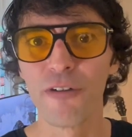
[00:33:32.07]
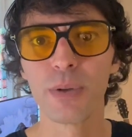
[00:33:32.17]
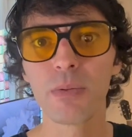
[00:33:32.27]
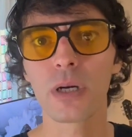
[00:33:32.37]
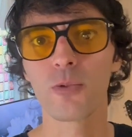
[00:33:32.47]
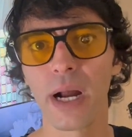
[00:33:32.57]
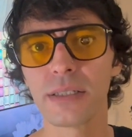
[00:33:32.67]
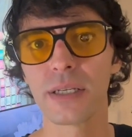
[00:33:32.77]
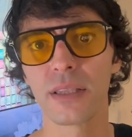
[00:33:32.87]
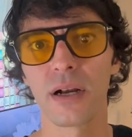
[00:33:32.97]
if people are
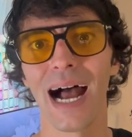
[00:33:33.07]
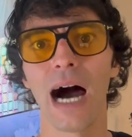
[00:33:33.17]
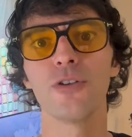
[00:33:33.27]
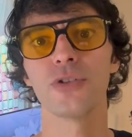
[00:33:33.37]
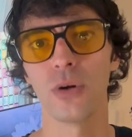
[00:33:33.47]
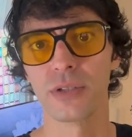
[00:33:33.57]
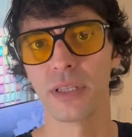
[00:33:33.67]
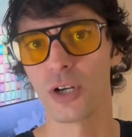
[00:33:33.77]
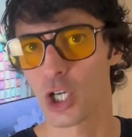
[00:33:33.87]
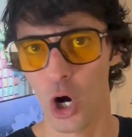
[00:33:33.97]
renting their households and
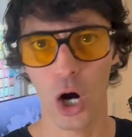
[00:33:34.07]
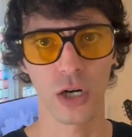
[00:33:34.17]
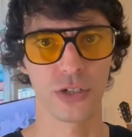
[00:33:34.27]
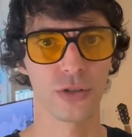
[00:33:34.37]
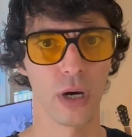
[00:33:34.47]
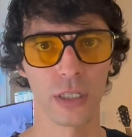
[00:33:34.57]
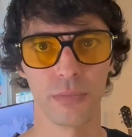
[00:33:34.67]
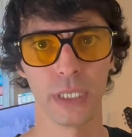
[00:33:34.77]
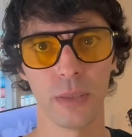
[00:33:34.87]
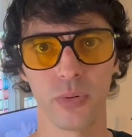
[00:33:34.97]
their cars to other
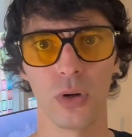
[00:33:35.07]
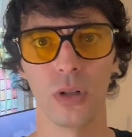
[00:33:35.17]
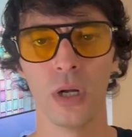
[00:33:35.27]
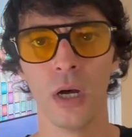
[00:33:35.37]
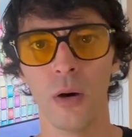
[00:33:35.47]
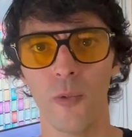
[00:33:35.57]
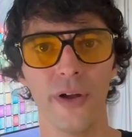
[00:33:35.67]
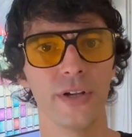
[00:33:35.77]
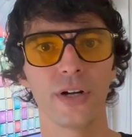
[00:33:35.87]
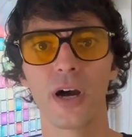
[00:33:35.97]
people when
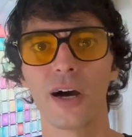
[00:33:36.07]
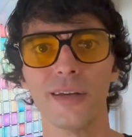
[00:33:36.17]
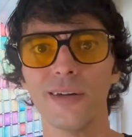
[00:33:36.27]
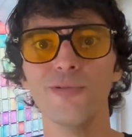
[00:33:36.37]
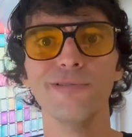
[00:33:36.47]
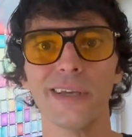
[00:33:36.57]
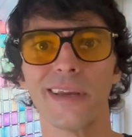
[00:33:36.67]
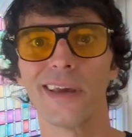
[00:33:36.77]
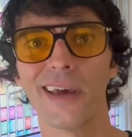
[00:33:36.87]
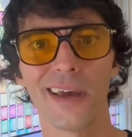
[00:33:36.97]
they're not using
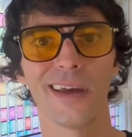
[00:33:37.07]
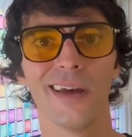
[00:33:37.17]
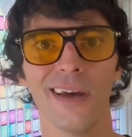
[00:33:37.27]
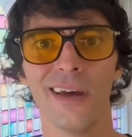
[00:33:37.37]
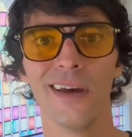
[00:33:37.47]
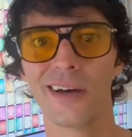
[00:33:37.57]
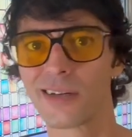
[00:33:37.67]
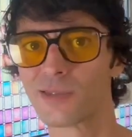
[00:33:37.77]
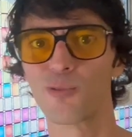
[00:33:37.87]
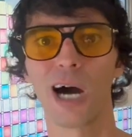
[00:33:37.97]
it,
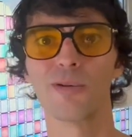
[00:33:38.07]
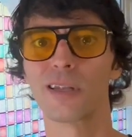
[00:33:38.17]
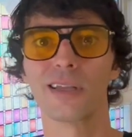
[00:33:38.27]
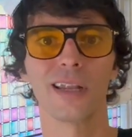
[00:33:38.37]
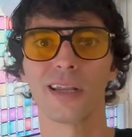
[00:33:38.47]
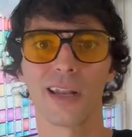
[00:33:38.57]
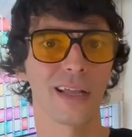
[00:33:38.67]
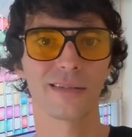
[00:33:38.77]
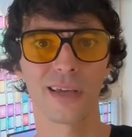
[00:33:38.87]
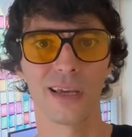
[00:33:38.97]
because why would, like,
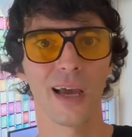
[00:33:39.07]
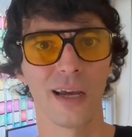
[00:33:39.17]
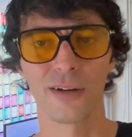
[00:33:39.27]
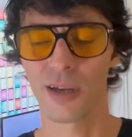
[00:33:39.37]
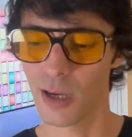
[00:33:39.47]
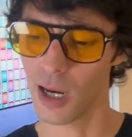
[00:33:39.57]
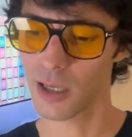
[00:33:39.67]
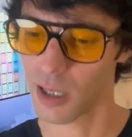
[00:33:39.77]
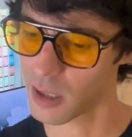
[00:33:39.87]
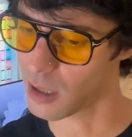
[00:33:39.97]
let's say, yeah, you're like, oh, I
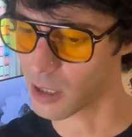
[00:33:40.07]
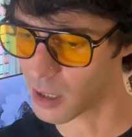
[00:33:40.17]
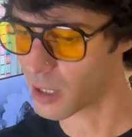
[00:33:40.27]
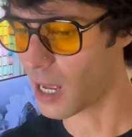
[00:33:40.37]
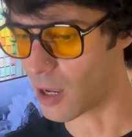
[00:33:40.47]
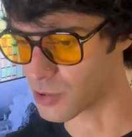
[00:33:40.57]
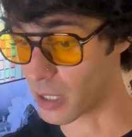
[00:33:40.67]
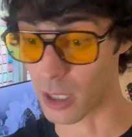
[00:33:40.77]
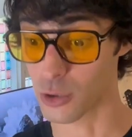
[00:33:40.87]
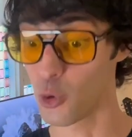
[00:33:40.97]
got, a, I got a house, I
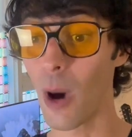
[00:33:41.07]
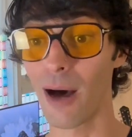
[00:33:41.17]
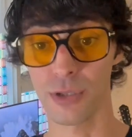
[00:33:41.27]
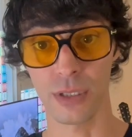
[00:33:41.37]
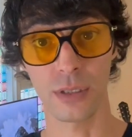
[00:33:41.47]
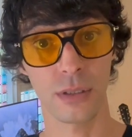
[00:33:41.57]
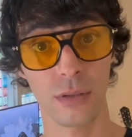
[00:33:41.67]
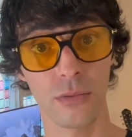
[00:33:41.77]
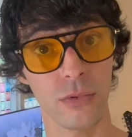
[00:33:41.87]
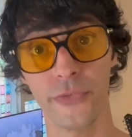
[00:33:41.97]
got two houses,
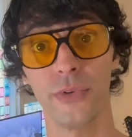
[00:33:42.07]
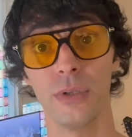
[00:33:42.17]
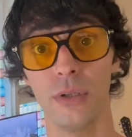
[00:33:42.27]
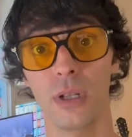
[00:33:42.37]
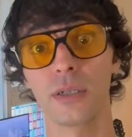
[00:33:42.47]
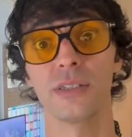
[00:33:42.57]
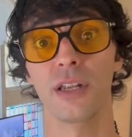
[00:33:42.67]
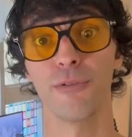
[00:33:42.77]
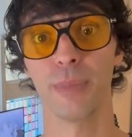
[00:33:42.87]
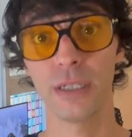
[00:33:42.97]
you lucky son
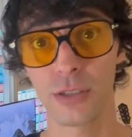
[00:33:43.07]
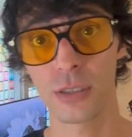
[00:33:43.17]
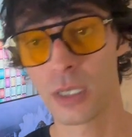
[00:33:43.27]
of a bitch.